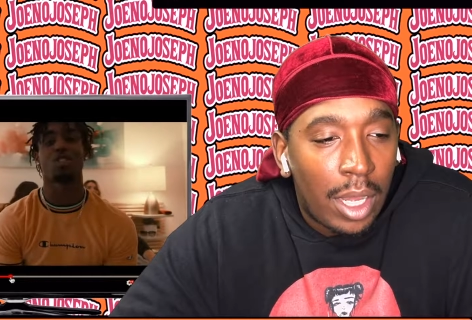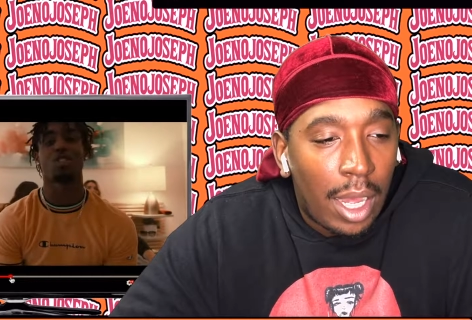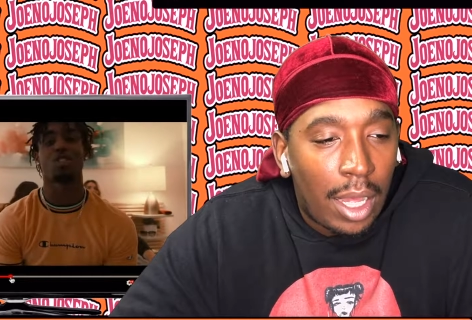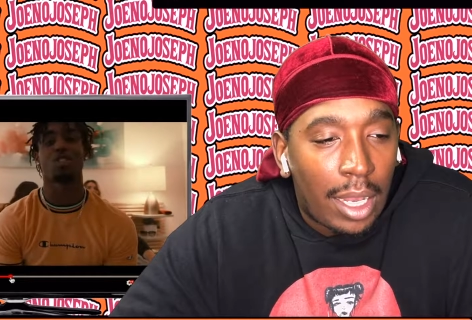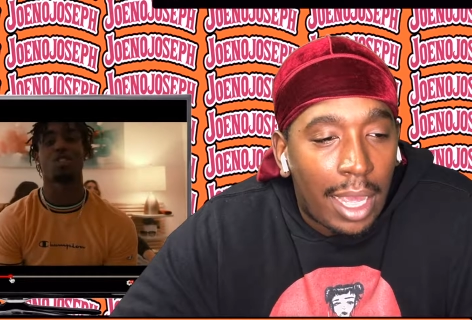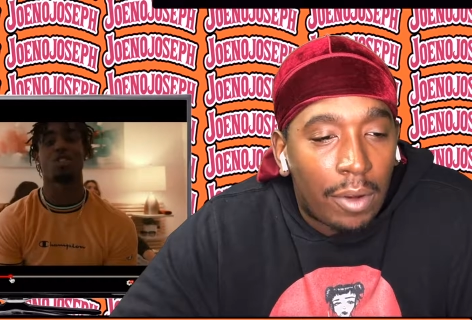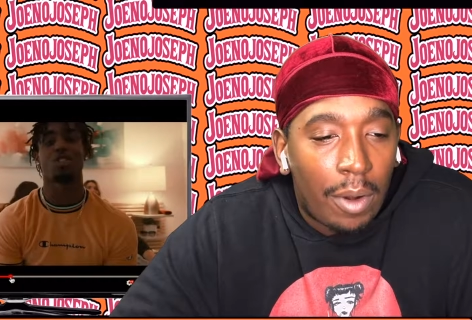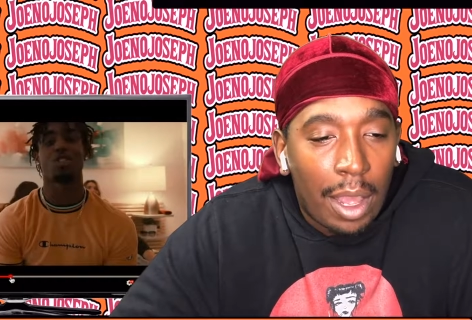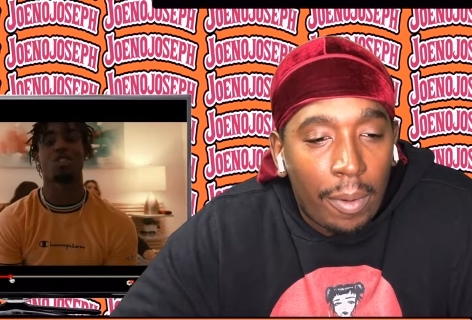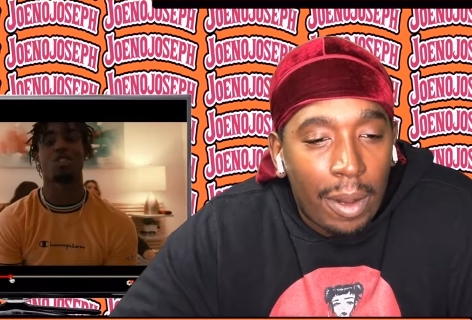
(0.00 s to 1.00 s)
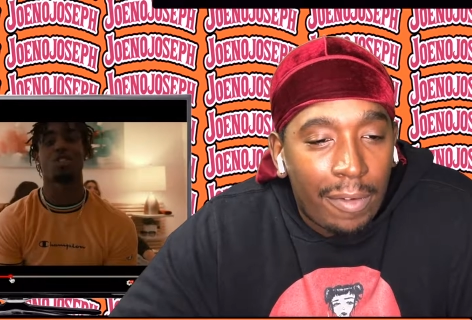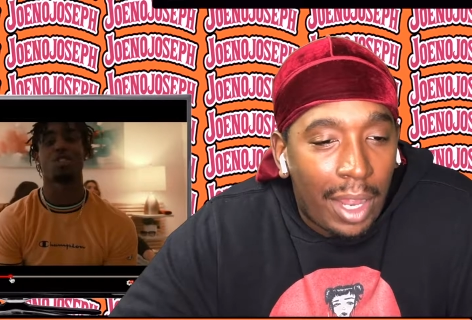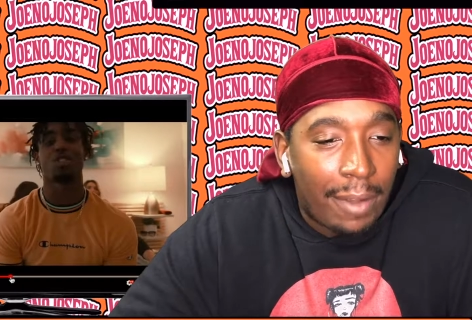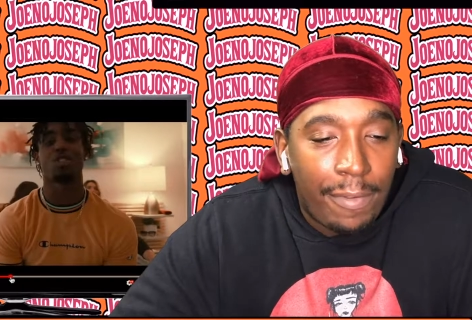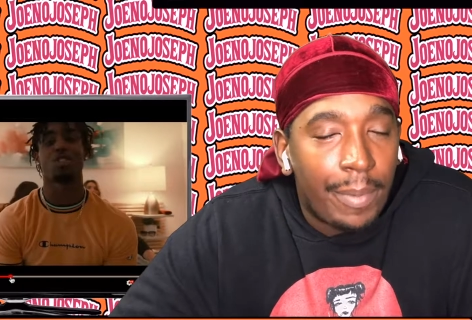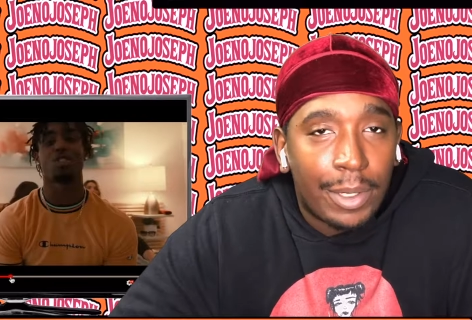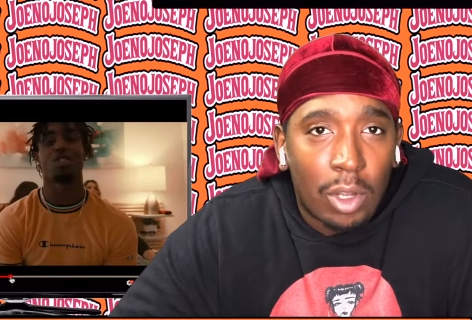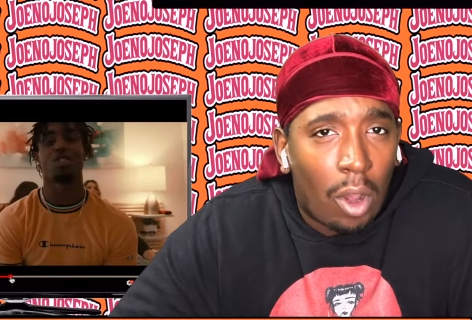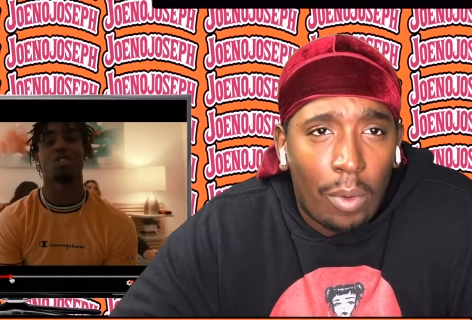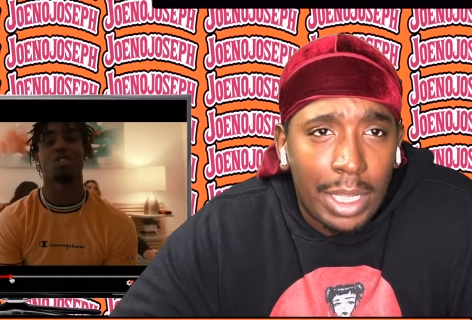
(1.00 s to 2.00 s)
Speaker 1: Uh, like going out or whatever, like females
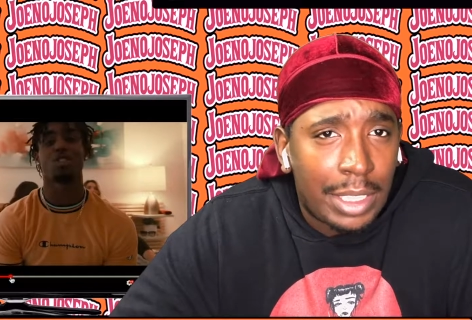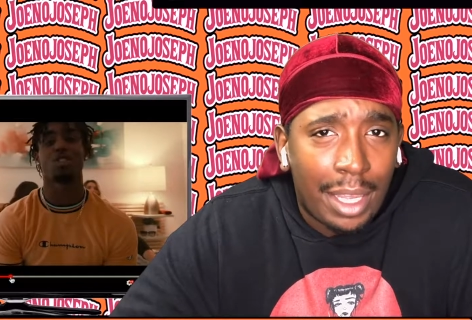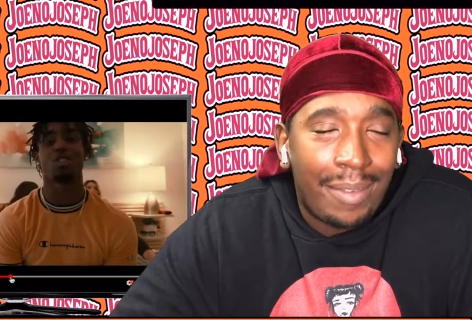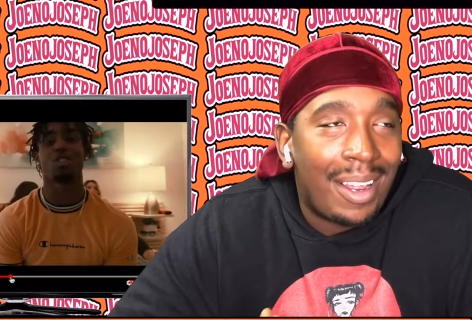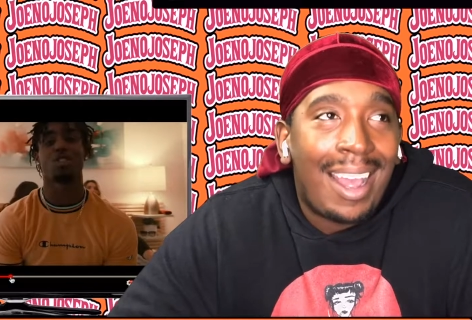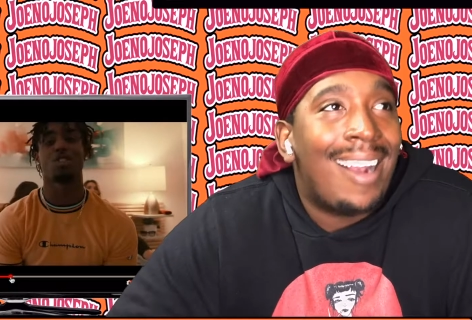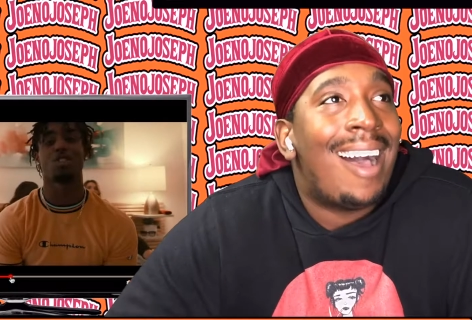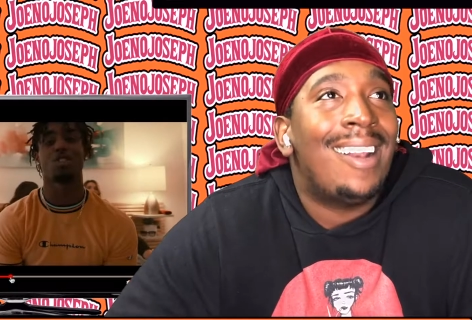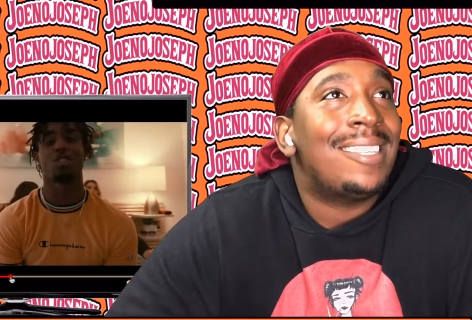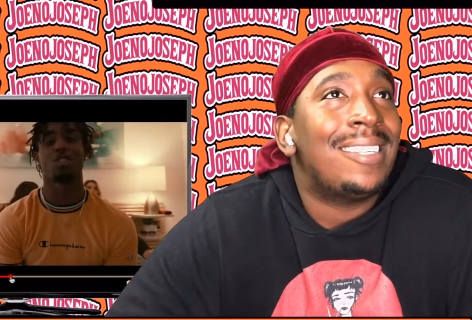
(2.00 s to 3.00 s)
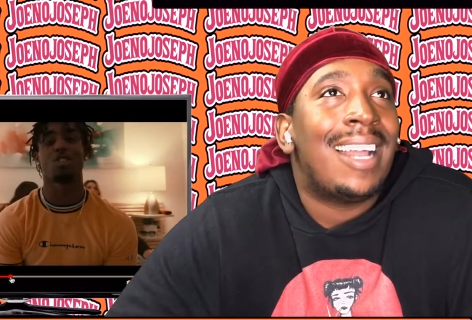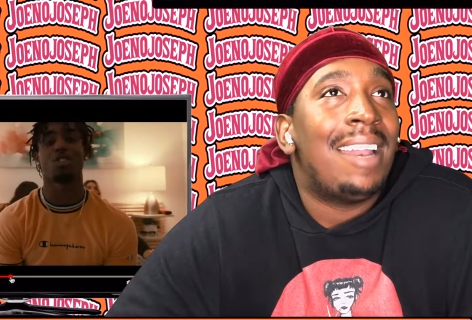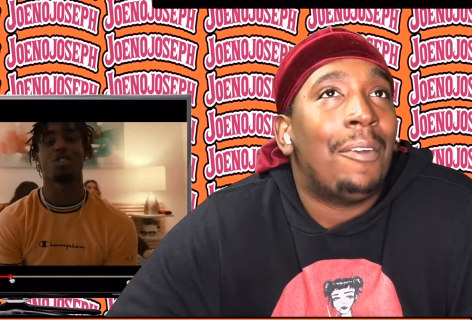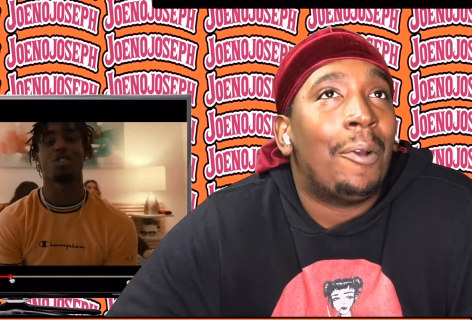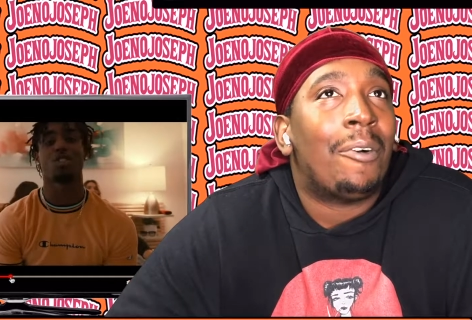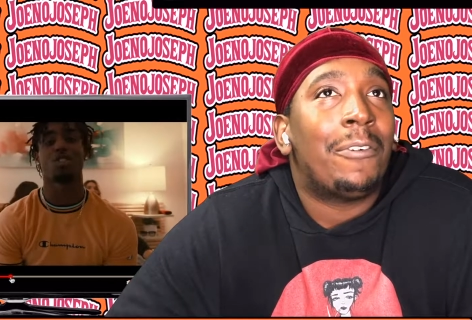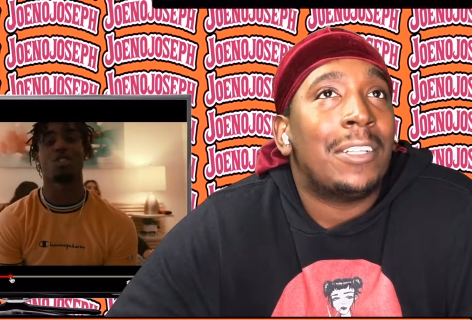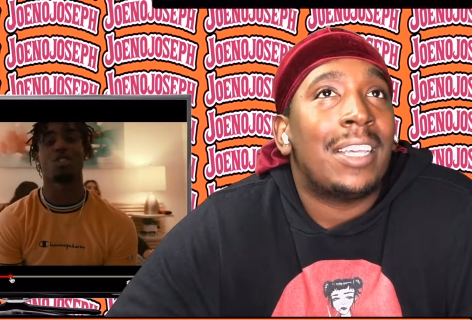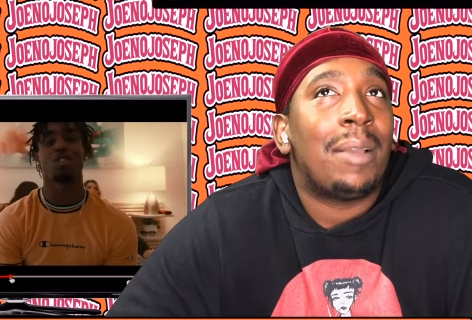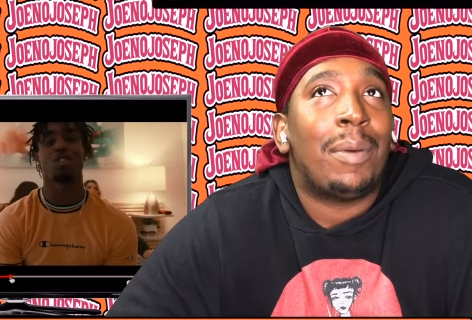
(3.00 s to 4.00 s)
always take, honestly, not even
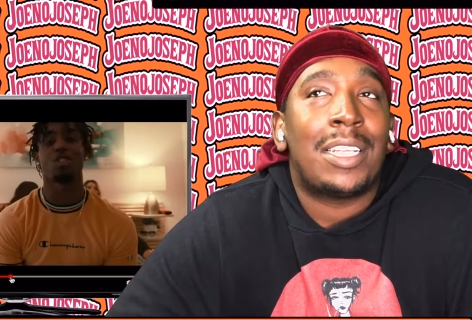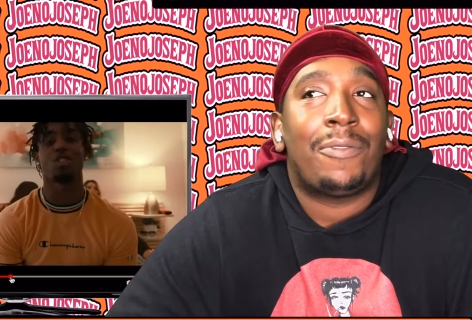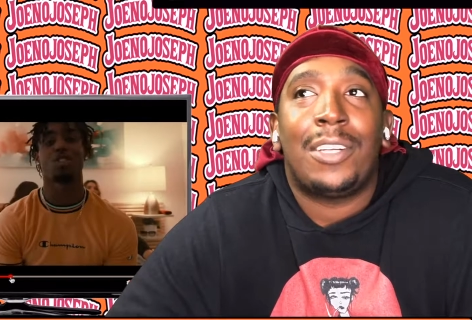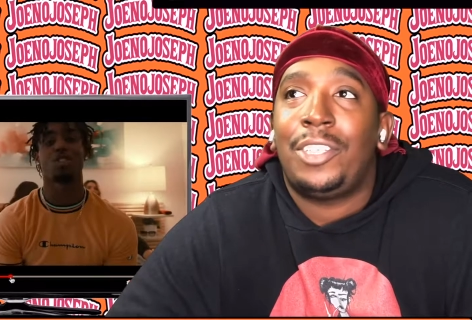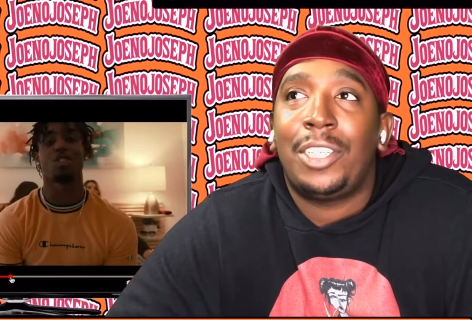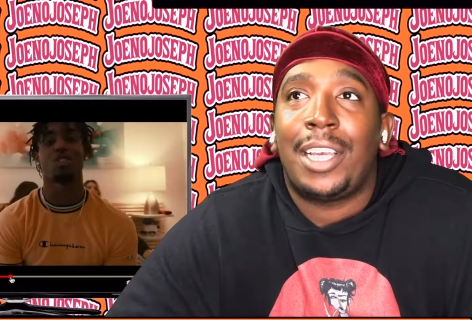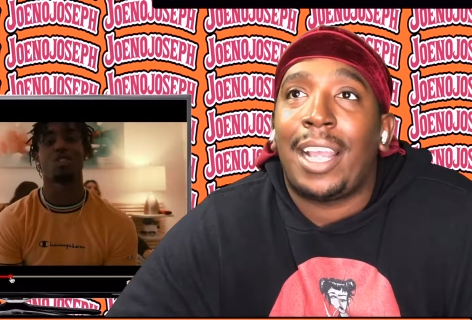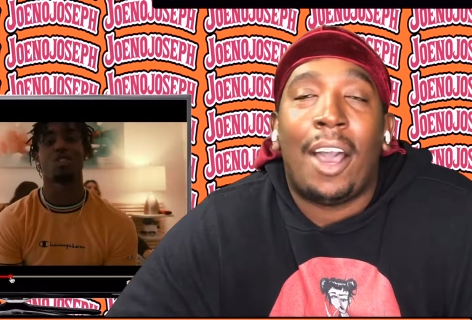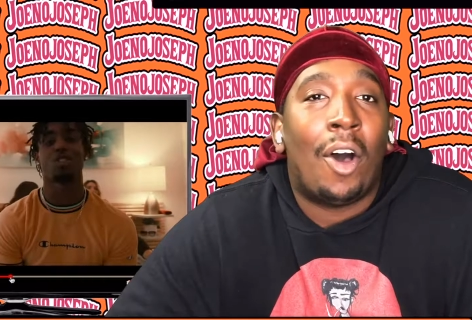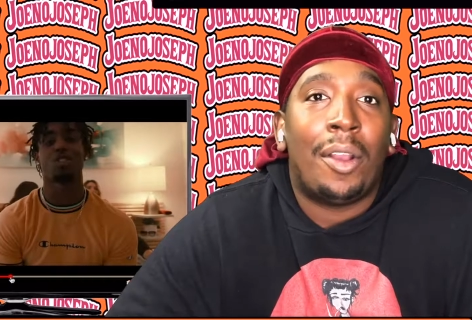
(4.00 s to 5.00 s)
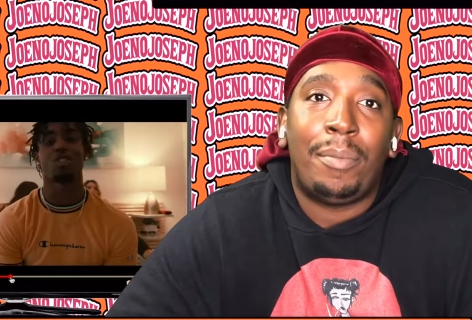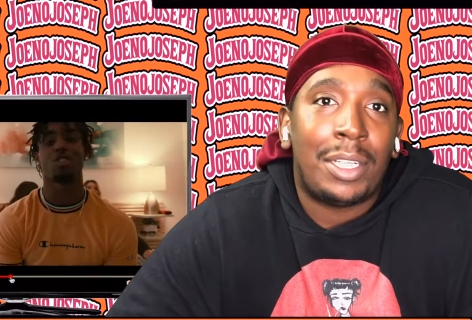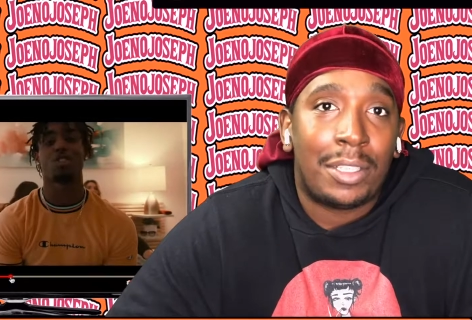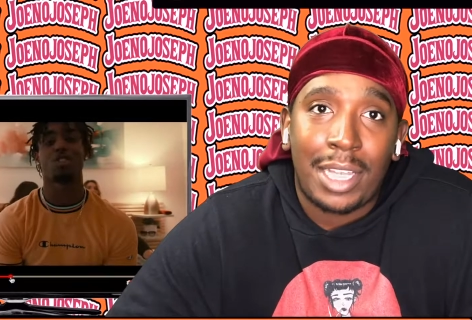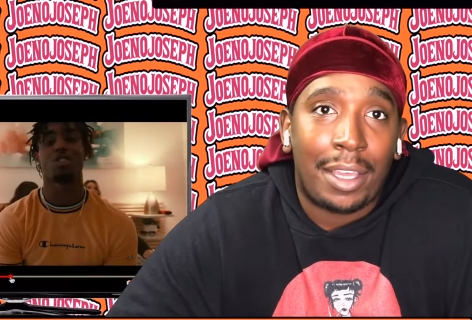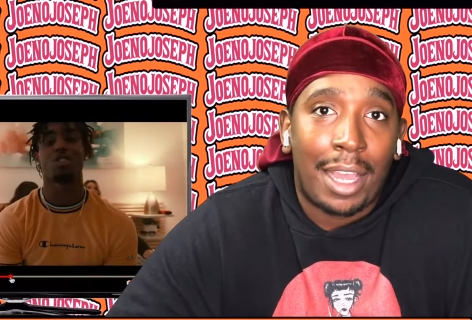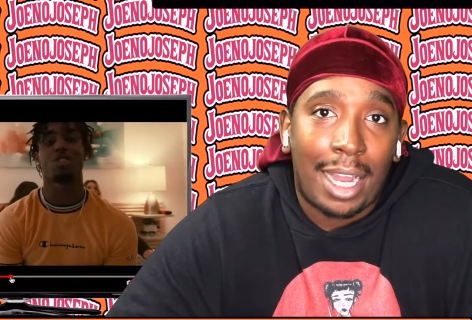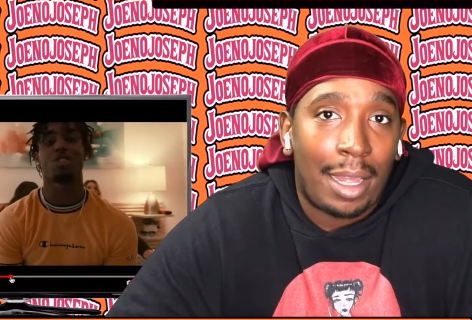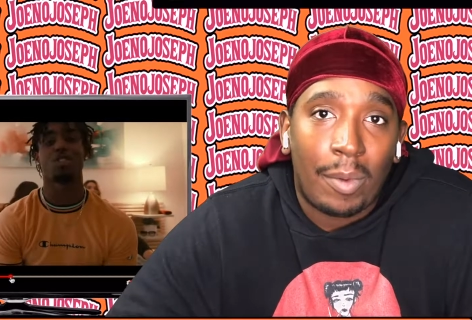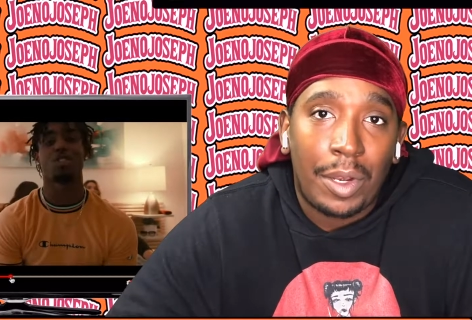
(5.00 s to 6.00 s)
girlfriends, like best friends, shit, like all them bitches take your
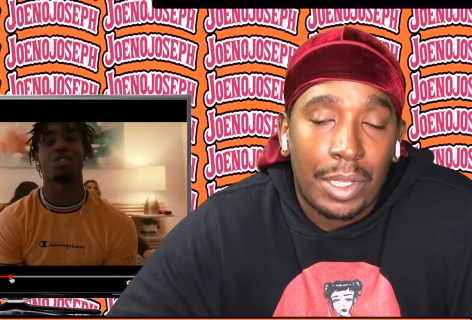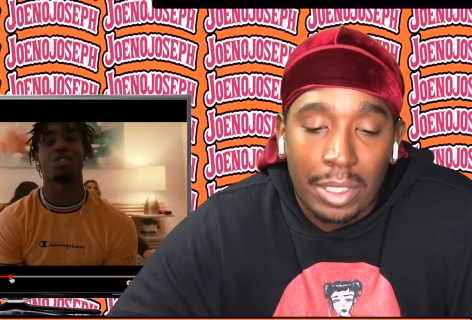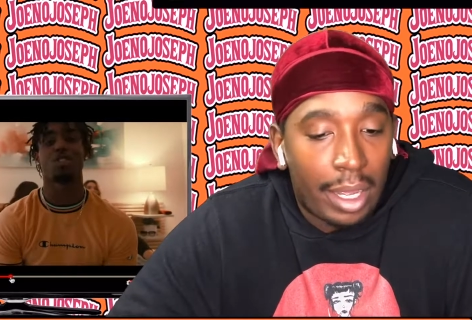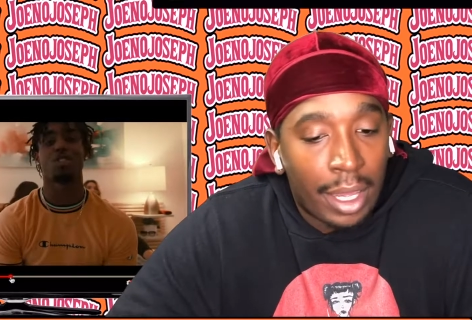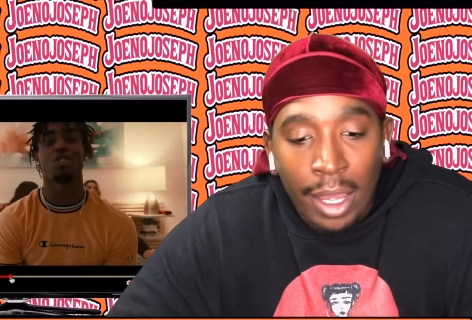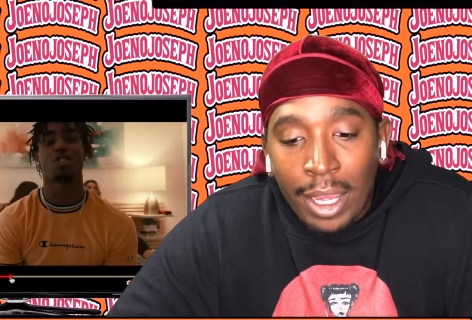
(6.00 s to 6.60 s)
goddamn hoodies, like,